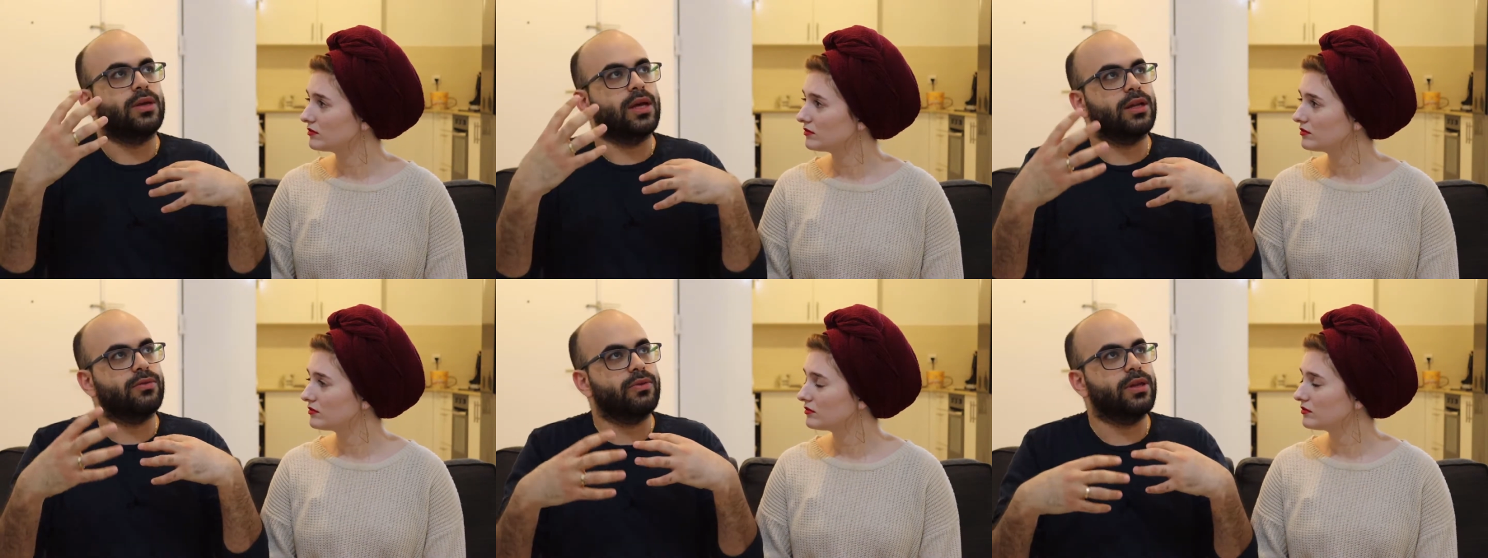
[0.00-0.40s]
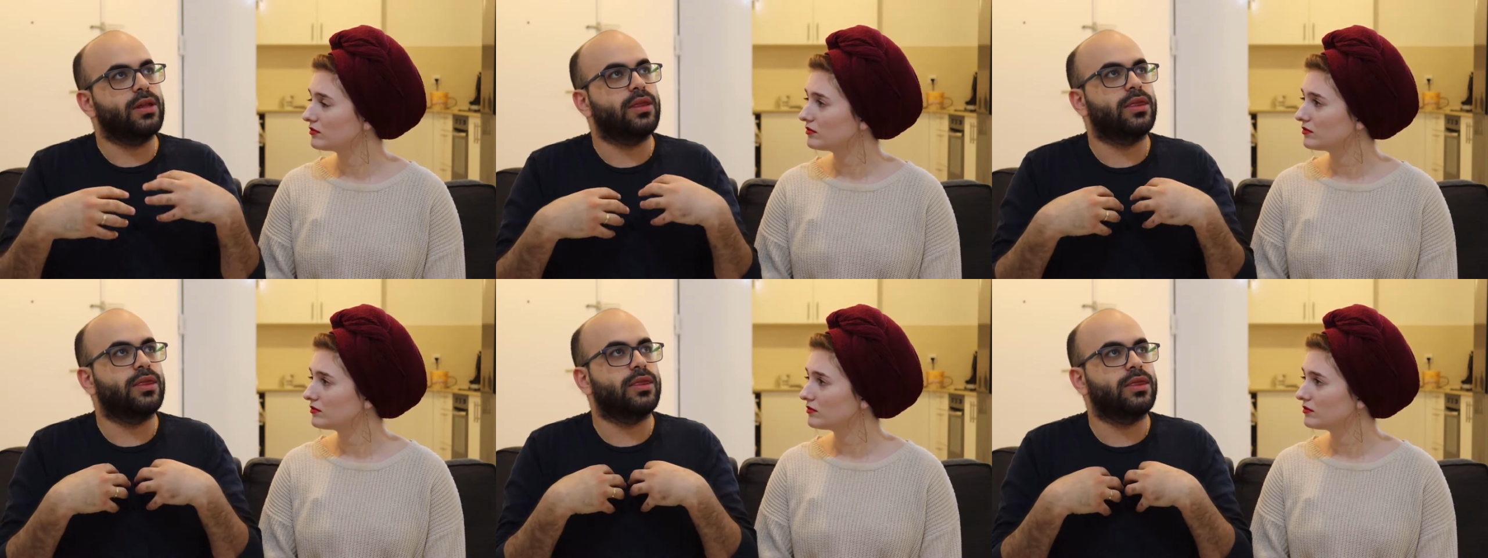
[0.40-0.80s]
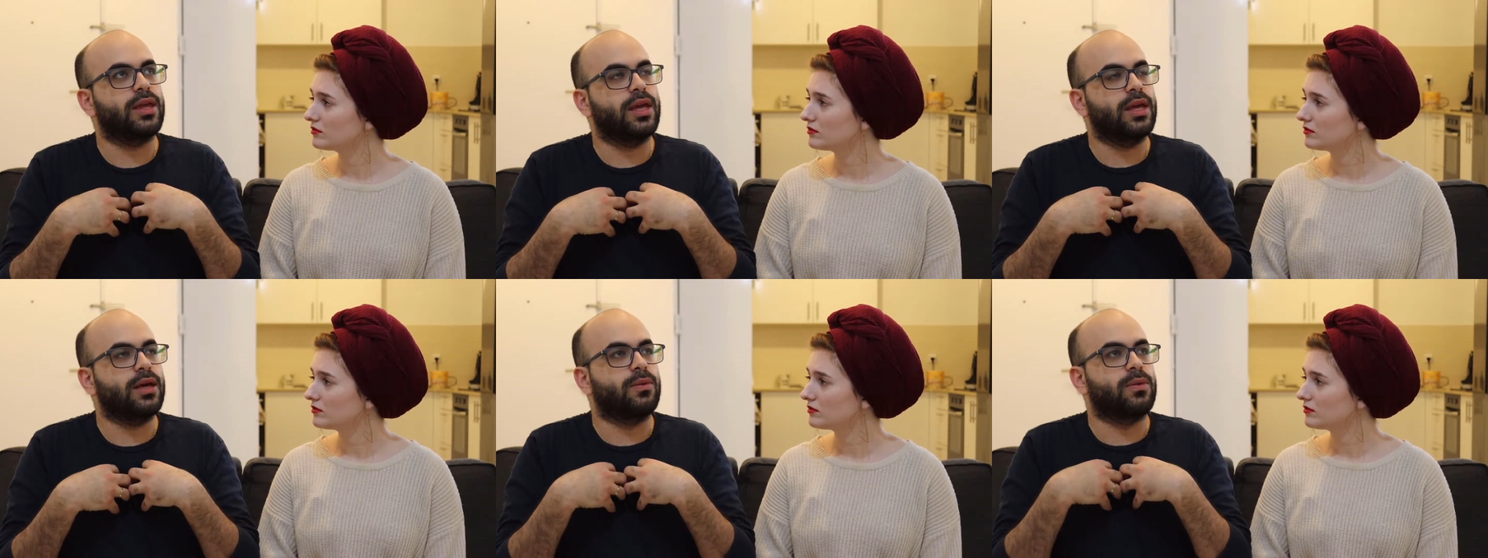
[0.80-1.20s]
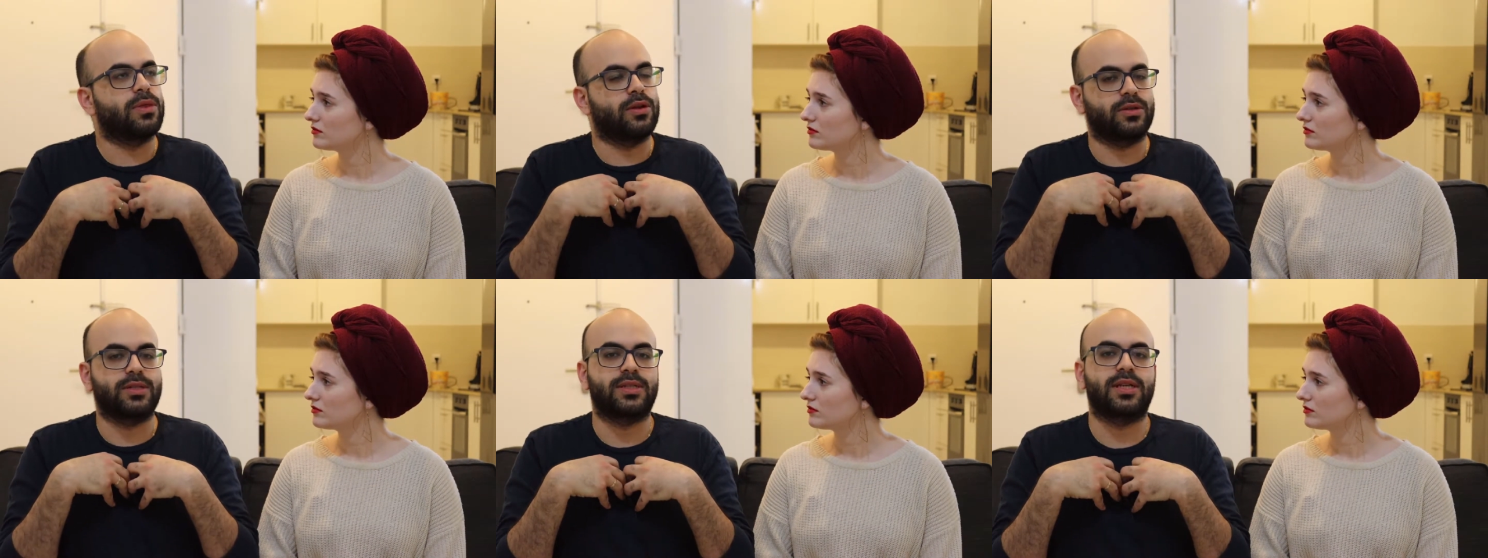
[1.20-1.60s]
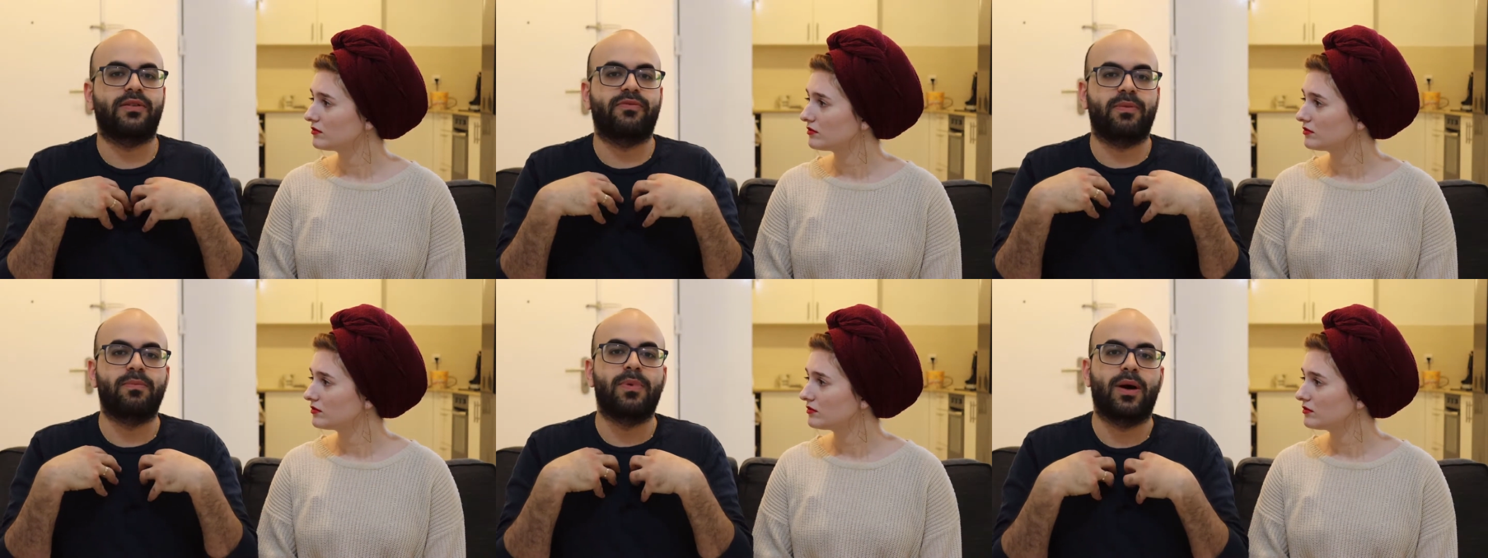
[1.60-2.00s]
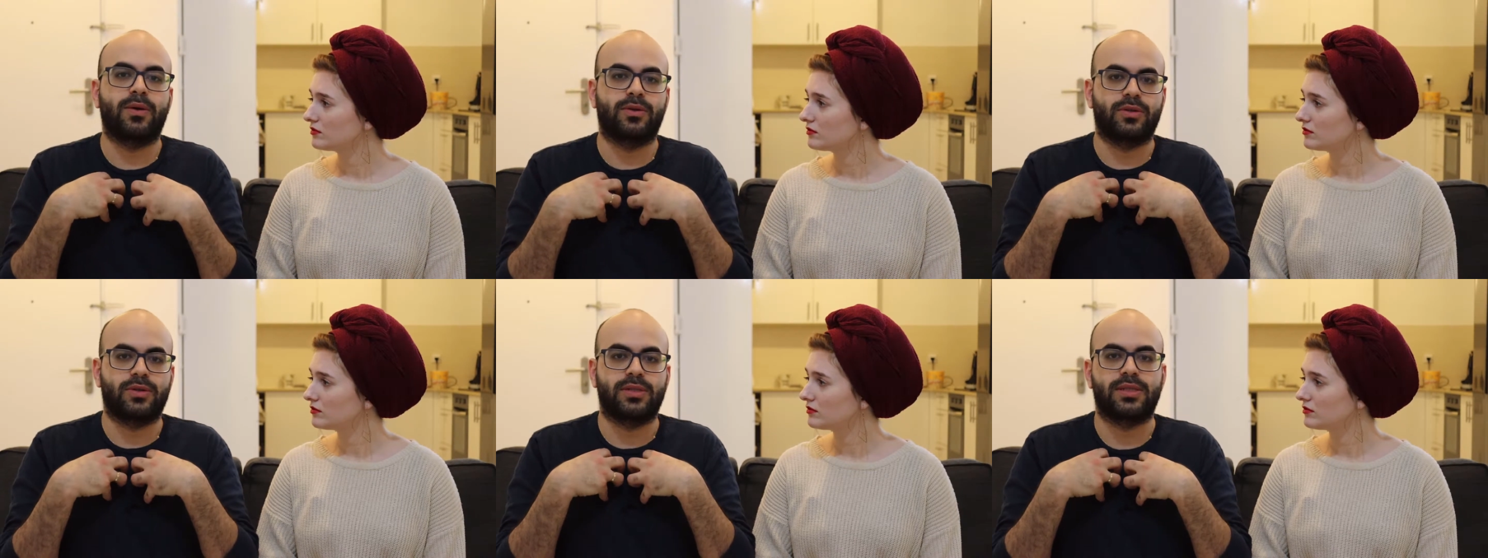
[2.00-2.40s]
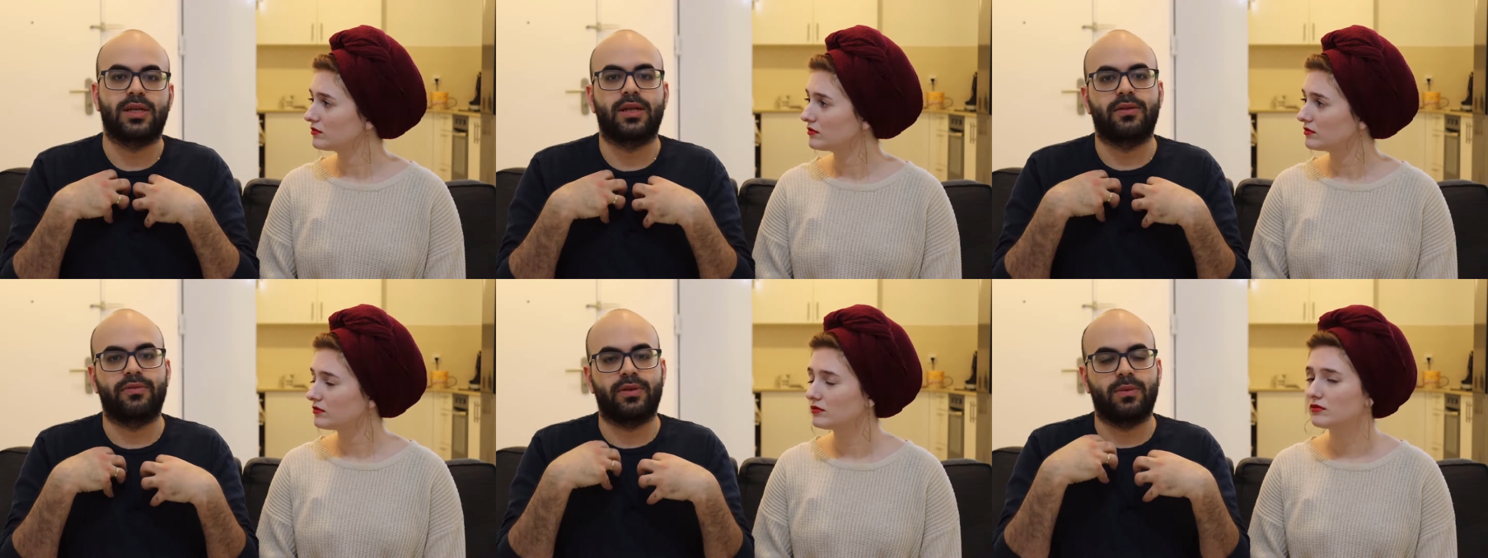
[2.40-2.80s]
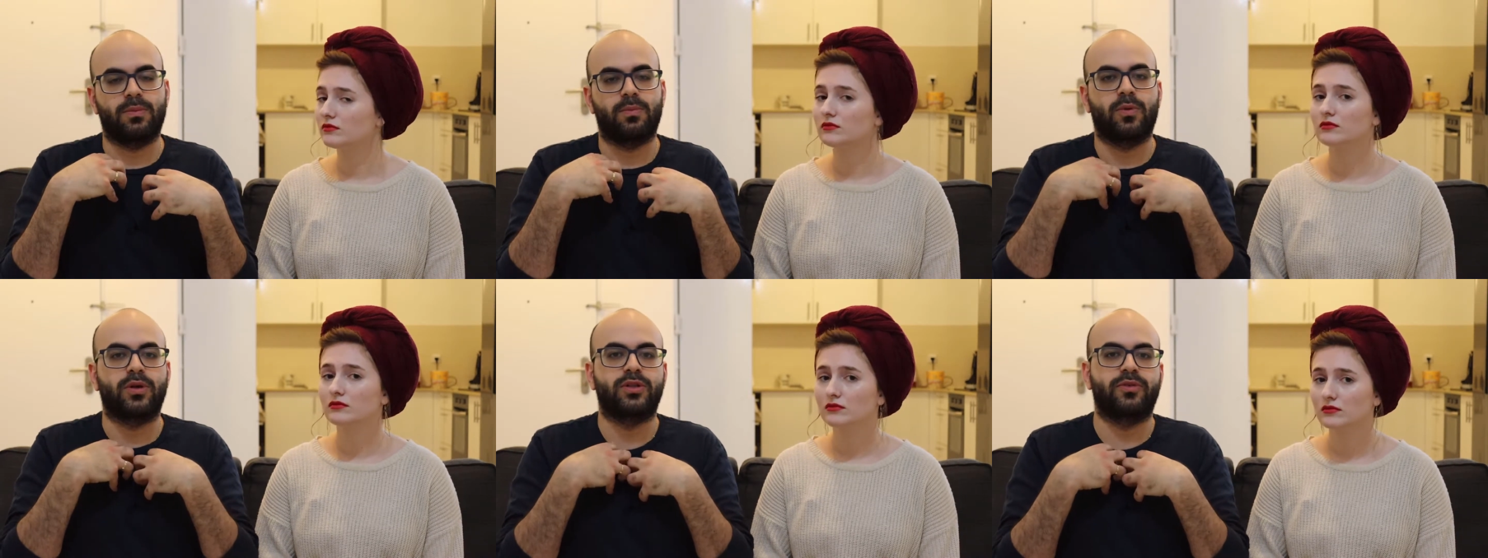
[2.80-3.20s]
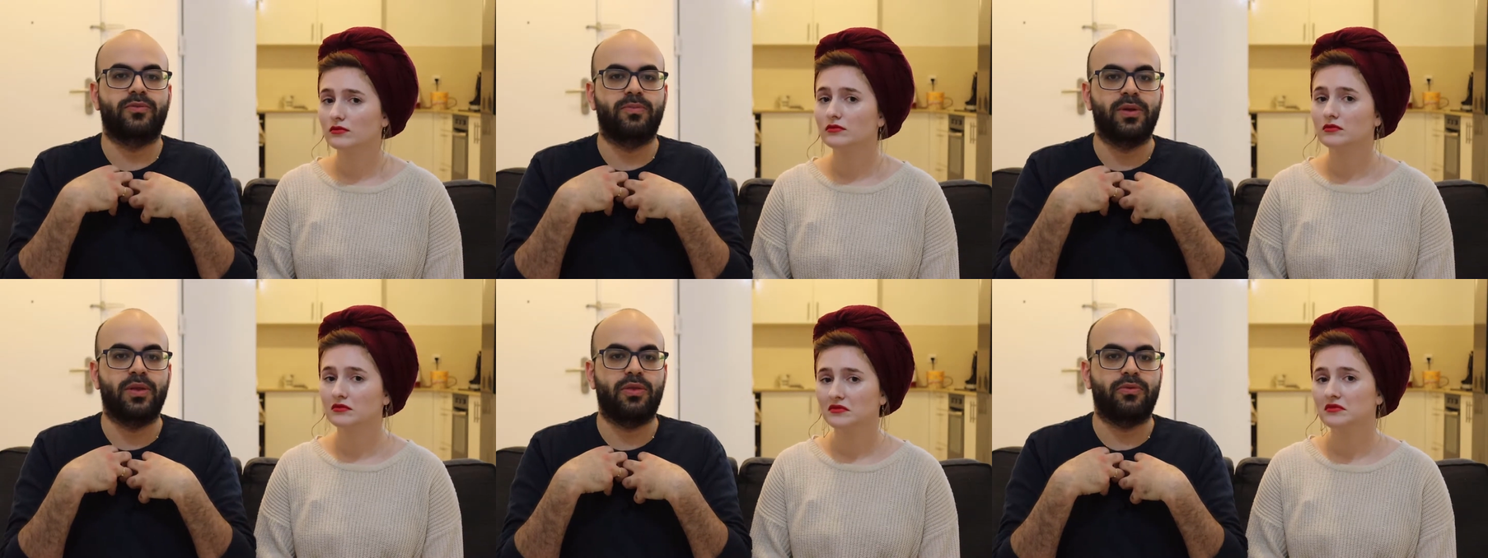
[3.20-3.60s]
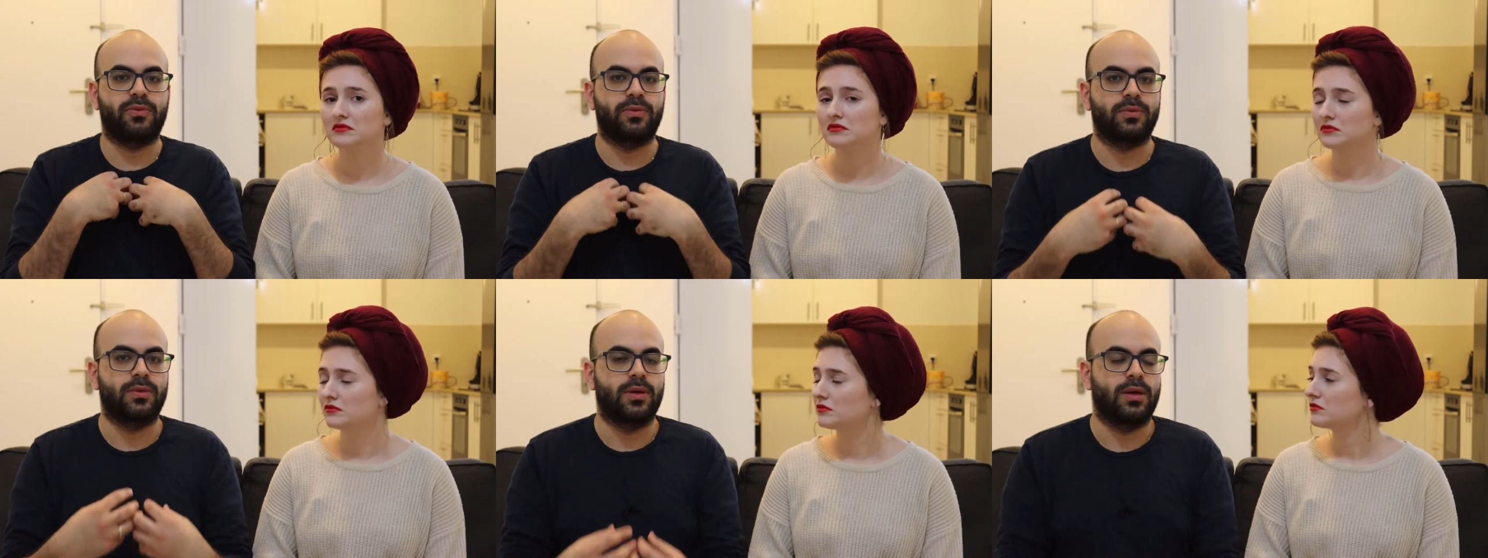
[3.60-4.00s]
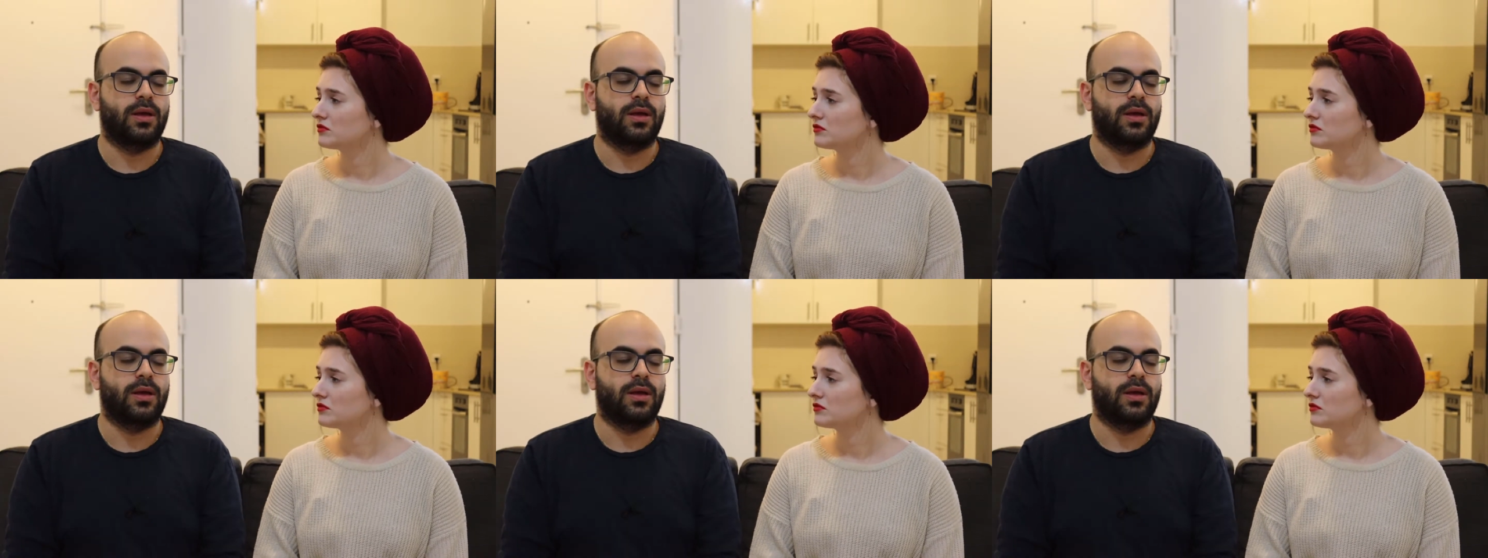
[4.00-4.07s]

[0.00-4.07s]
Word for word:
Speaker 1: you can't really think with yourself about yourself and what you've been through,